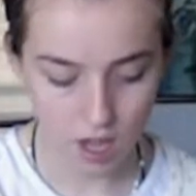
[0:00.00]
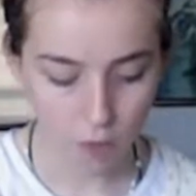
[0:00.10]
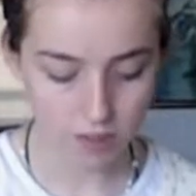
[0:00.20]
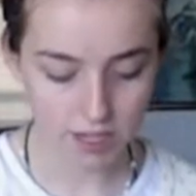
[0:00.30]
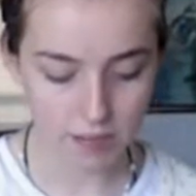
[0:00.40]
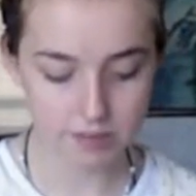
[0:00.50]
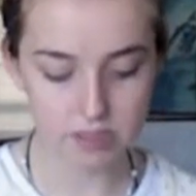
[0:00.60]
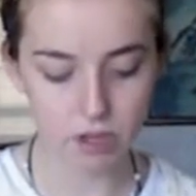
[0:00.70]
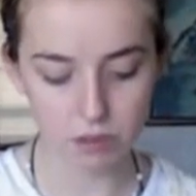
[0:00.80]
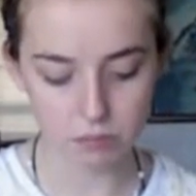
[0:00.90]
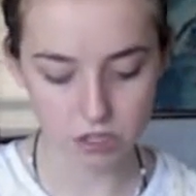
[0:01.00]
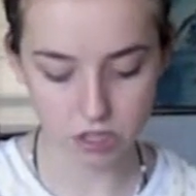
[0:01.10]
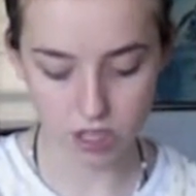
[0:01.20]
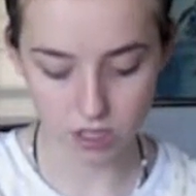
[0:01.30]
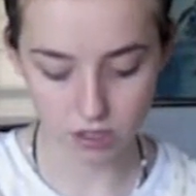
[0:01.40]
What type of sewing
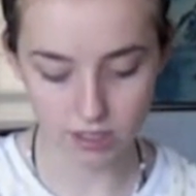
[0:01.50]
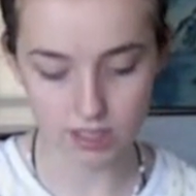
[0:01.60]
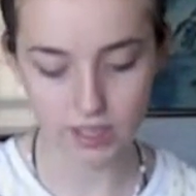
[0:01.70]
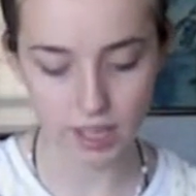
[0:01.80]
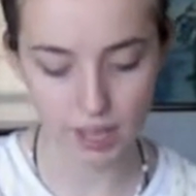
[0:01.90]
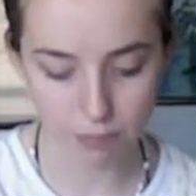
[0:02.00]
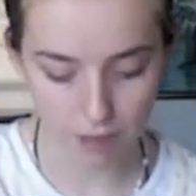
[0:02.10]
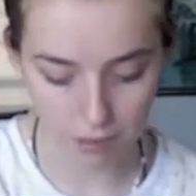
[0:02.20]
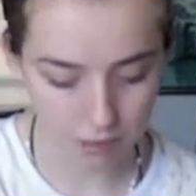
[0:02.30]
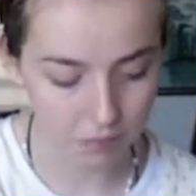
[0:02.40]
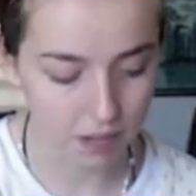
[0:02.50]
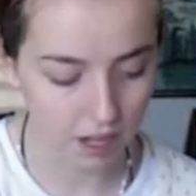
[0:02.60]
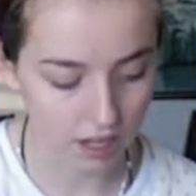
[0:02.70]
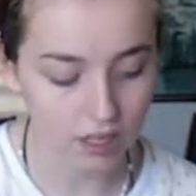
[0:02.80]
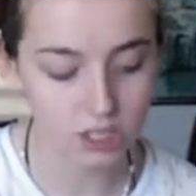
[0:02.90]
machine you can get, blah blah
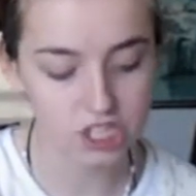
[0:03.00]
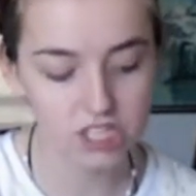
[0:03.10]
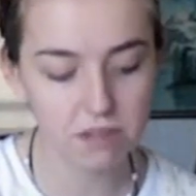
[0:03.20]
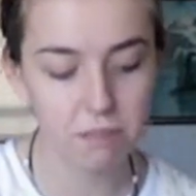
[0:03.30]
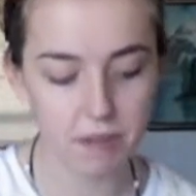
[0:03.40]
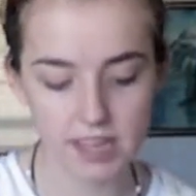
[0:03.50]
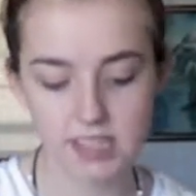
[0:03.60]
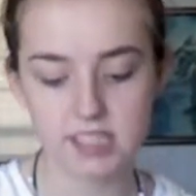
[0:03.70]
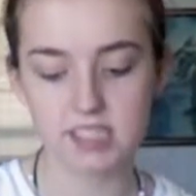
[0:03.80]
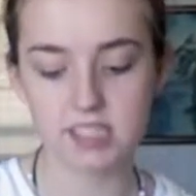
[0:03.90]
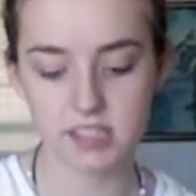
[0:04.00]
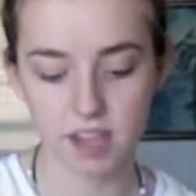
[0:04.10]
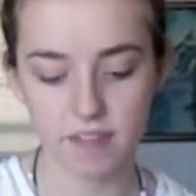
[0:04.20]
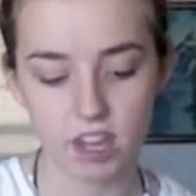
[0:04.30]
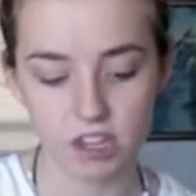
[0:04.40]
blah. Just the basic
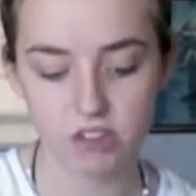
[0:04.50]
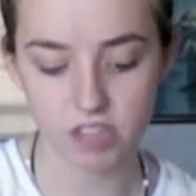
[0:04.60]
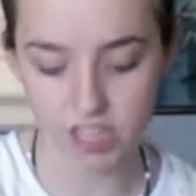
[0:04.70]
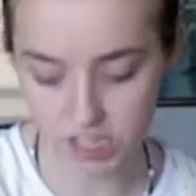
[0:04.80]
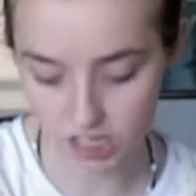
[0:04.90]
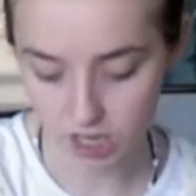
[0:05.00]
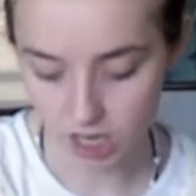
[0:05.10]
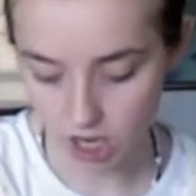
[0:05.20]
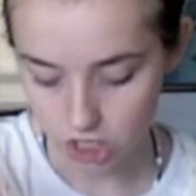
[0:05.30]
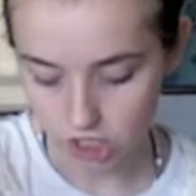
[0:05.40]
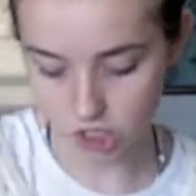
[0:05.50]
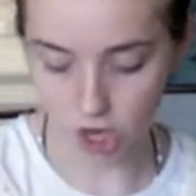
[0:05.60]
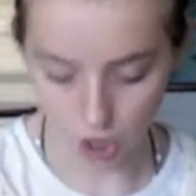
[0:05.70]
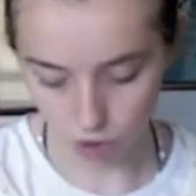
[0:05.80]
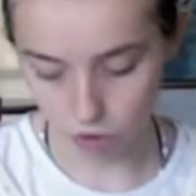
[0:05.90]
stuff that you need to
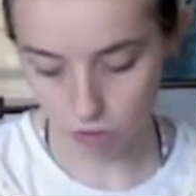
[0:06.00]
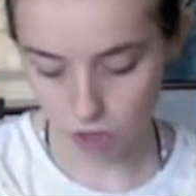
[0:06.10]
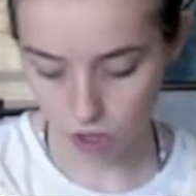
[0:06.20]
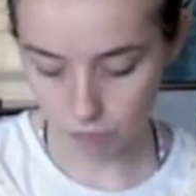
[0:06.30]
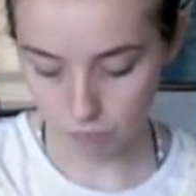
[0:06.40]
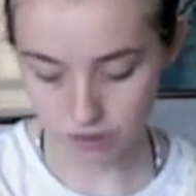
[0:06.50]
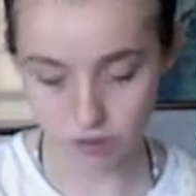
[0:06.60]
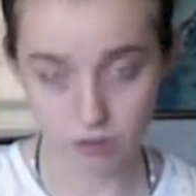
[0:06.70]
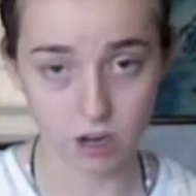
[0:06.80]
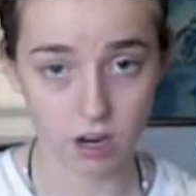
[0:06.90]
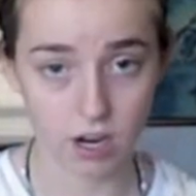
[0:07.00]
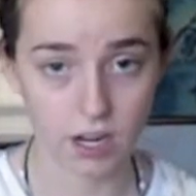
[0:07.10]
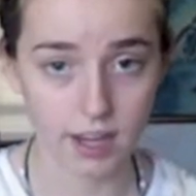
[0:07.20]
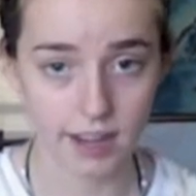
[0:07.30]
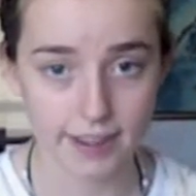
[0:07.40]
know when you are
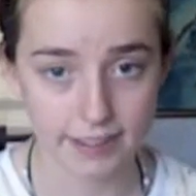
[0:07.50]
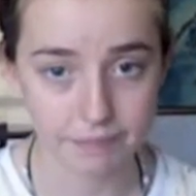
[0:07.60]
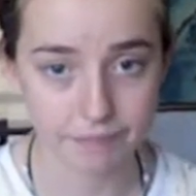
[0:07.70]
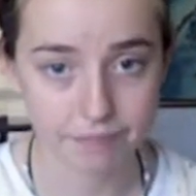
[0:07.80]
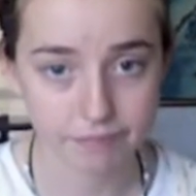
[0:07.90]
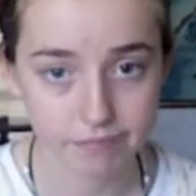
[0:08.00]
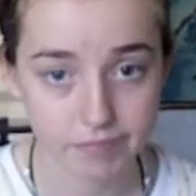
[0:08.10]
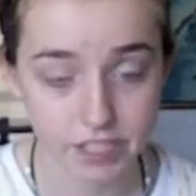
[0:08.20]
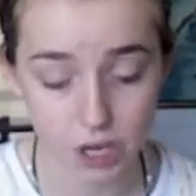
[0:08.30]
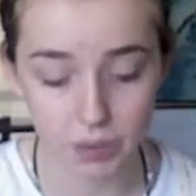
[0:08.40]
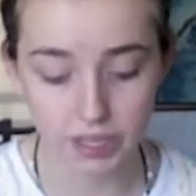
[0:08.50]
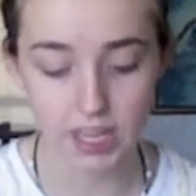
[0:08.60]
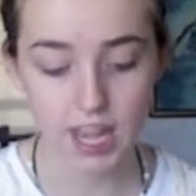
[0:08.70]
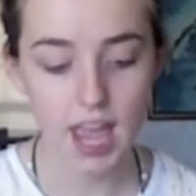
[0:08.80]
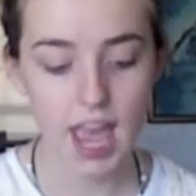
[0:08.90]
sewing.
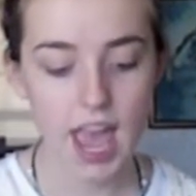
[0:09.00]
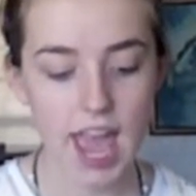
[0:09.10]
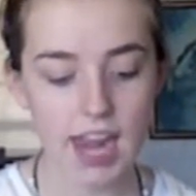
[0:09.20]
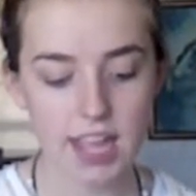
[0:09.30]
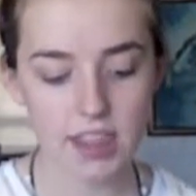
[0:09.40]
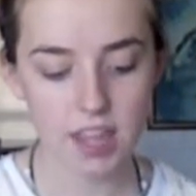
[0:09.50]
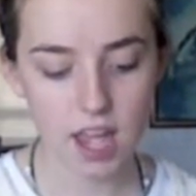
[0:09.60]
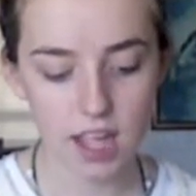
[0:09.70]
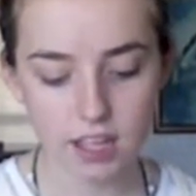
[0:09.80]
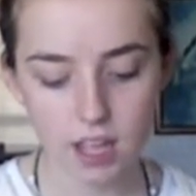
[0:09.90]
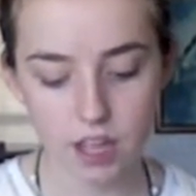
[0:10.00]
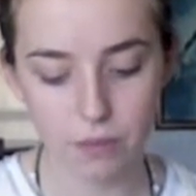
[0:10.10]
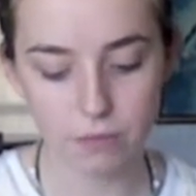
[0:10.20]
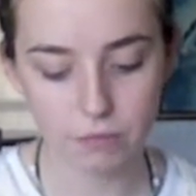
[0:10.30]
And I thought